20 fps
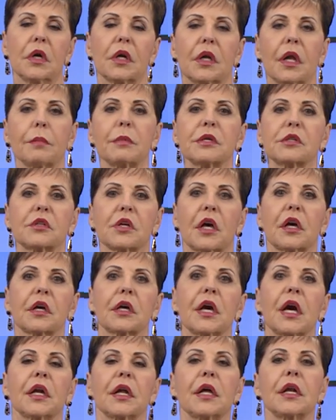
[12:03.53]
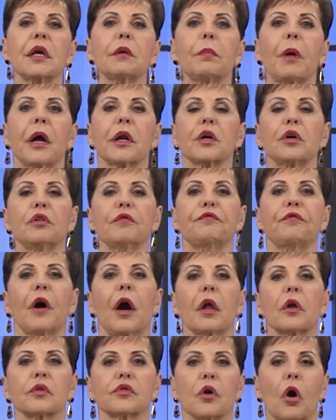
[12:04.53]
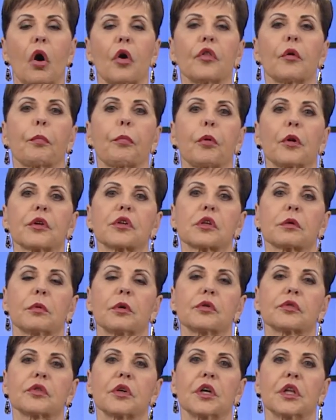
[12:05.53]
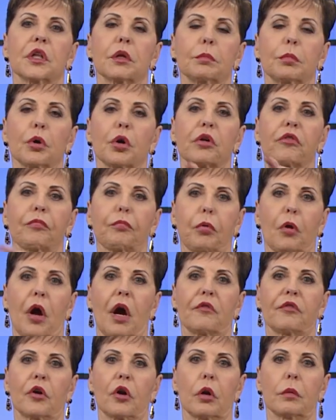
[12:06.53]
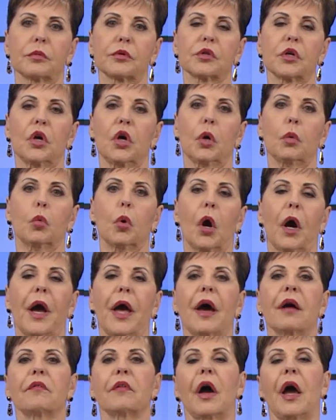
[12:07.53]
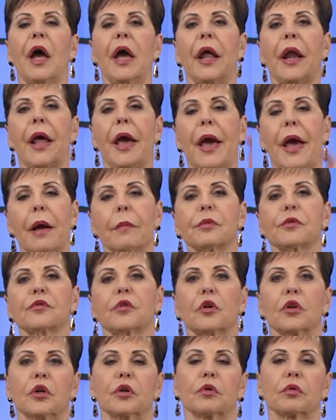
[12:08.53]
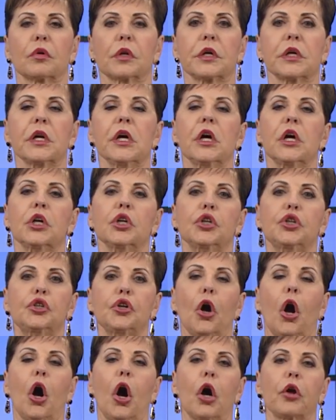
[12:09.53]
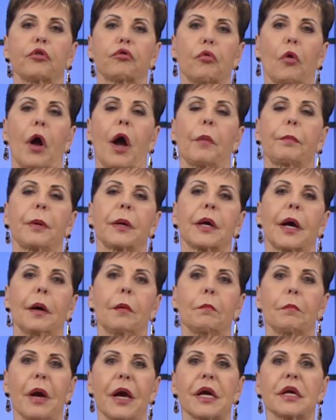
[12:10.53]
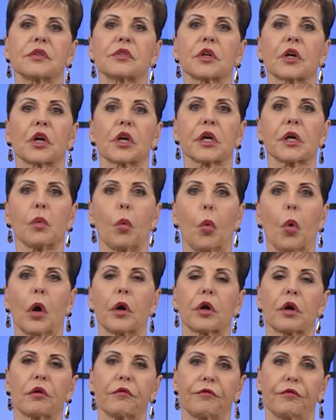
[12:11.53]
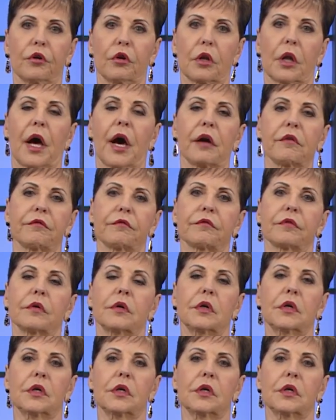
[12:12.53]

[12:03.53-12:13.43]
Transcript: Let me say again anybody who follows all the principles in the book of Proverbs will have an absolutely jaw dropping, amazingly wonderful life.